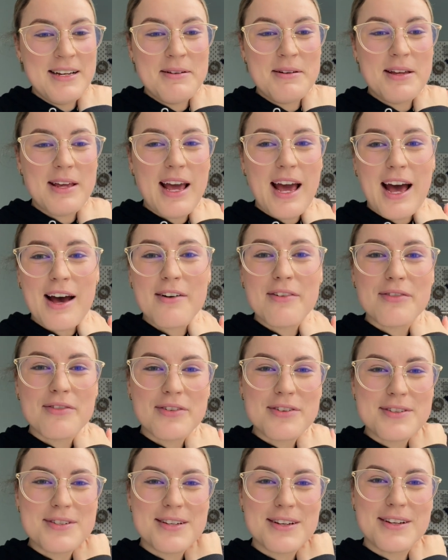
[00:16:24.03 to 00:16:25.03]
you have,
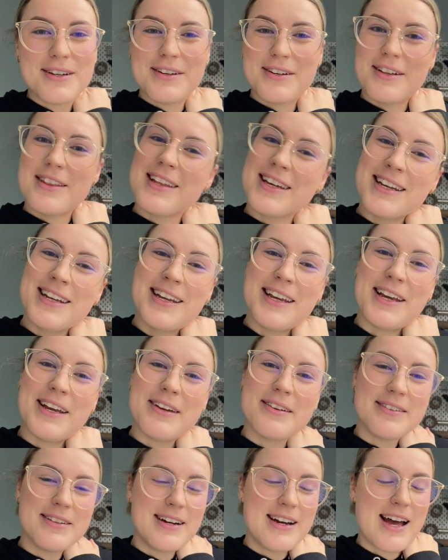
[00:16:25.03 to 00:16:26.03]
so thank
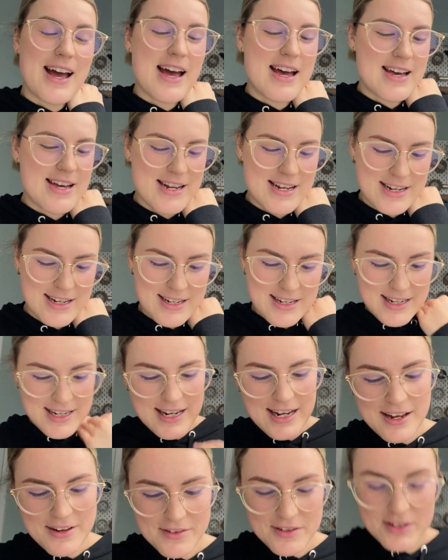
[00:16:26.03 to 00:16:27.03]
you. And I've